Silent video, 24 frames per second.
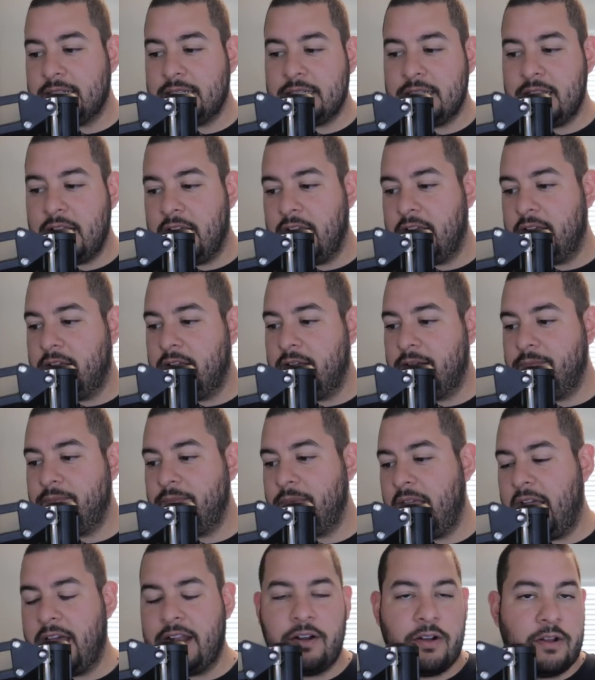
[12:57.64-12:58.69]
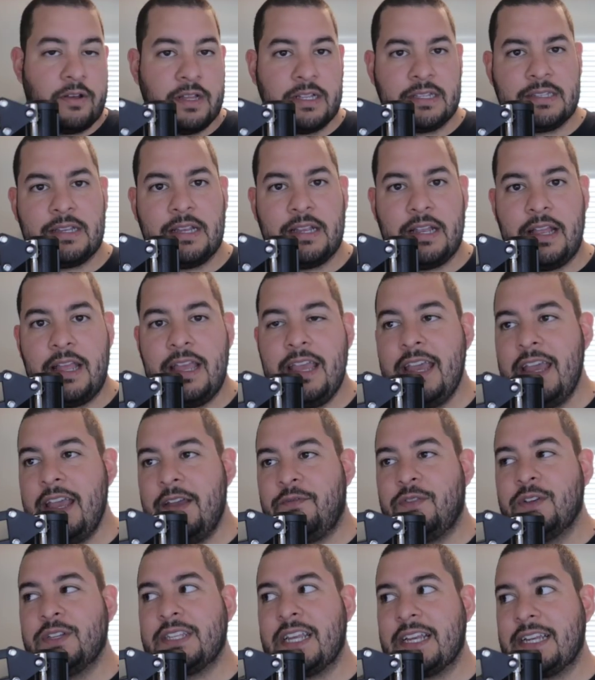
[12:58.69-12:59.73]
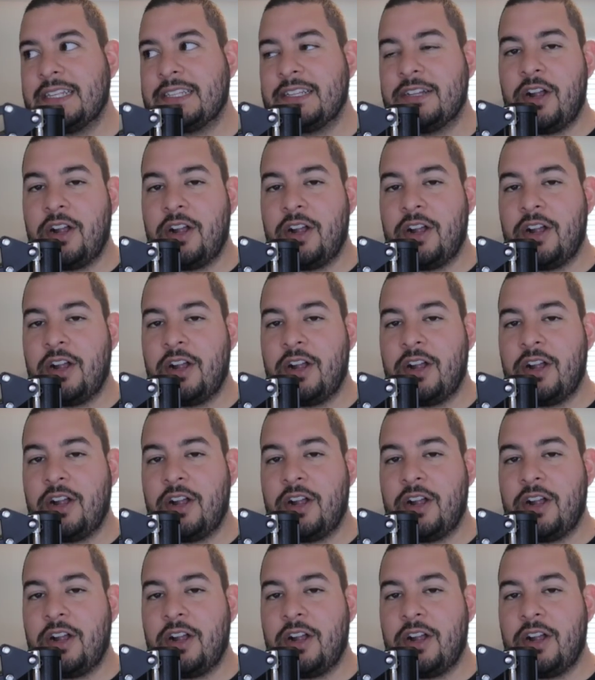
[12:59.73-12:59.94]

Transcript: I don't know. It feels like it's an